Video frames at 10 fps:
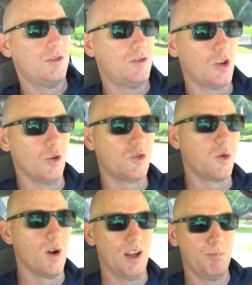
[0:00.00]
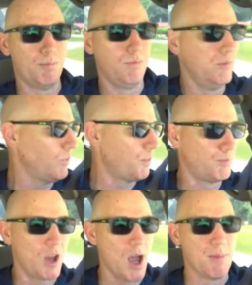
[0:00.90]
two twenty with
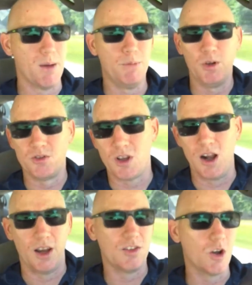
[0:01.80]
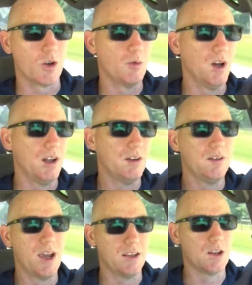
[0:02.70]
combat boots on and soaking wet.
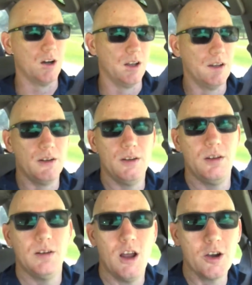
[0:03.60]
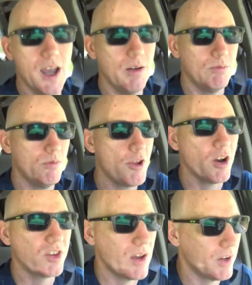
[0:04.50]
How you throwing it? Okay,
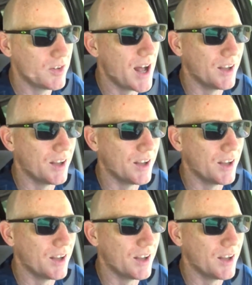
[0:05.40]
thirty-seven. It's hot